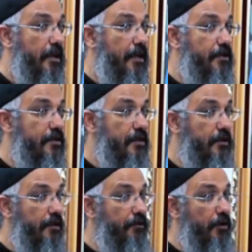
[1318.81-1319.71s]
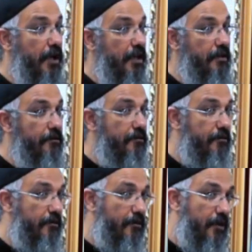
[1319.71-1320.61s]
And just to give you a
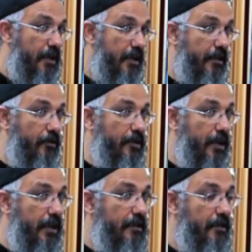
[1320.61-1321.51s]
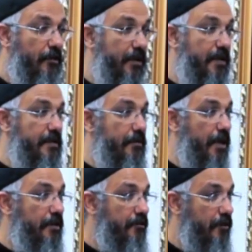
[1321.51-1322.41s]
note ahead, what is the
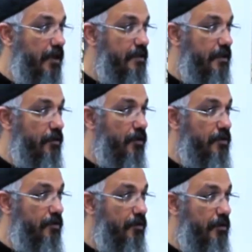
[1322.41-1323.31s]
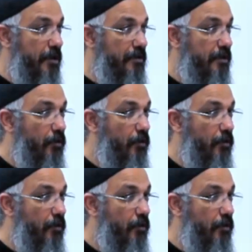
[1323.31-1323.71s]
mind of Christ that he wants to talk about?